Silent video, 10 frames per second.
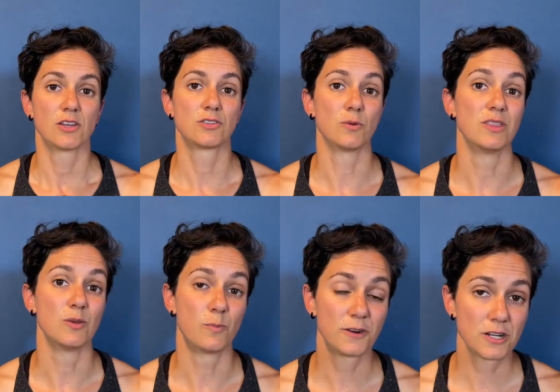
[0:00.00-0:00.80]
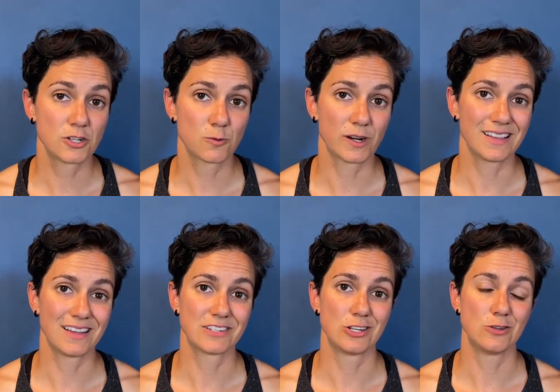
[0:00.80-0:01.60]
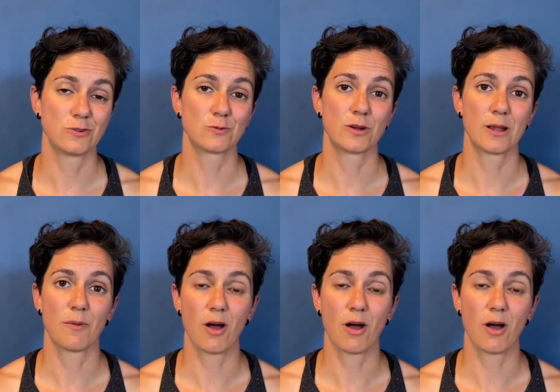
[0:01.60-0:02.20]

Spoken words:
So in the bridge, what I like to do is when I'm